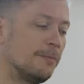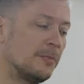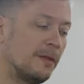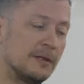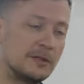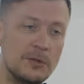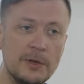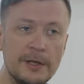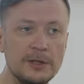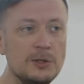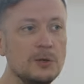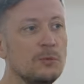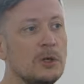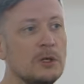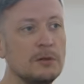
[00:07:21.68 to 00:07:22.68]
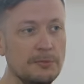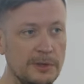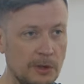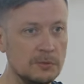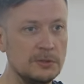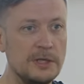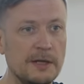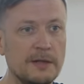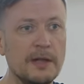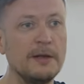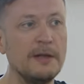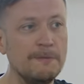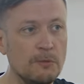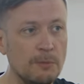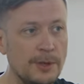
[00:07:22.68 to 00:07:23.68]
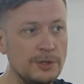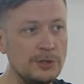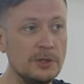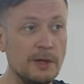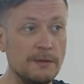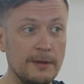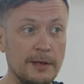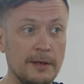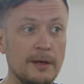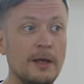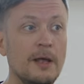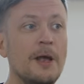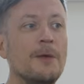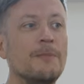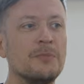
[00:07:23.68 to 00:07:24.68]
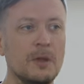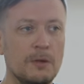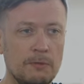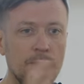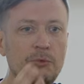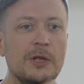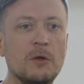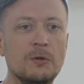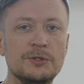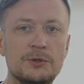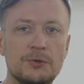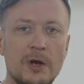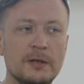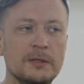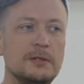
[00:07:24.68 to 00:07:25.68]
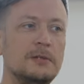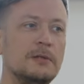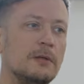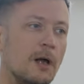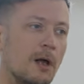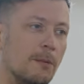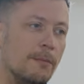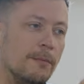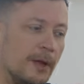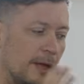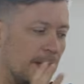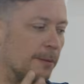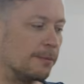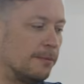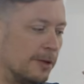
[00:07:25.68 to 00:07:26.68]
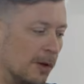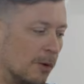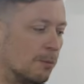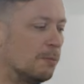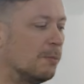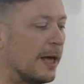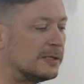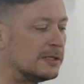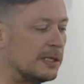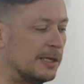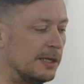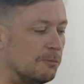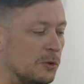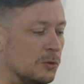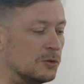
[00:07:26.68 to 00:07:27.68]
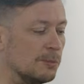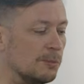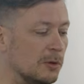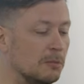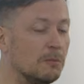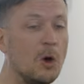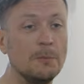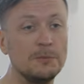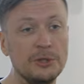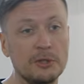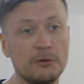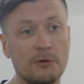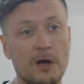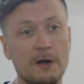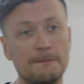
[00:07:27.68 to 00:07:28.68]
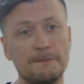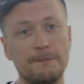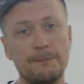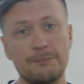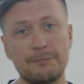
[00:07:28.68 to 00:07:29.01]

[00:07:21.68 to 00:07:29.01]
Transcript: and the sync engine will take that information and then reconstruct a nicely usable object graph